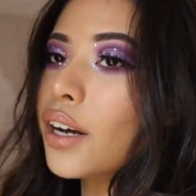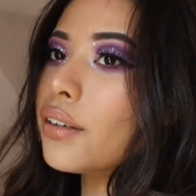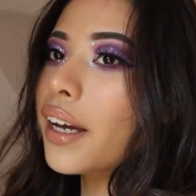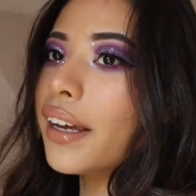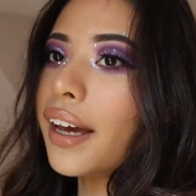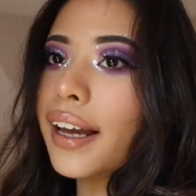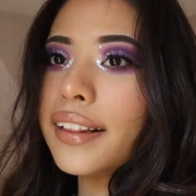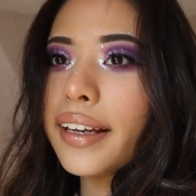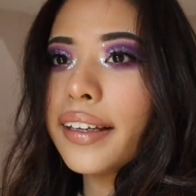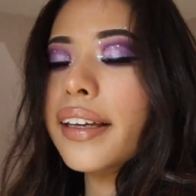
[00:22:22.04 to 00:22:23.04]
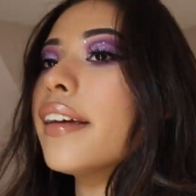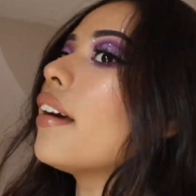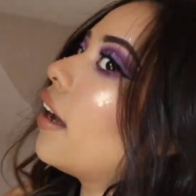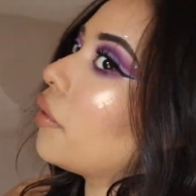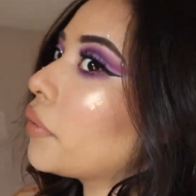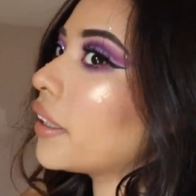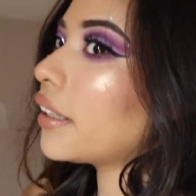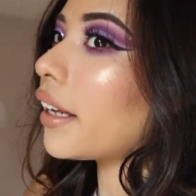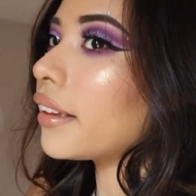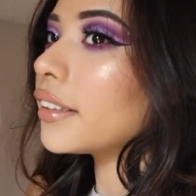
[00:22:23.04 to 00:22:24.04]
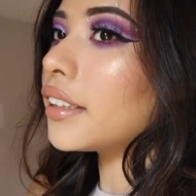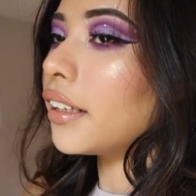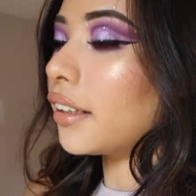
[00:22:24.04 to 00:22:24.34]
Okay, I like it. I really like this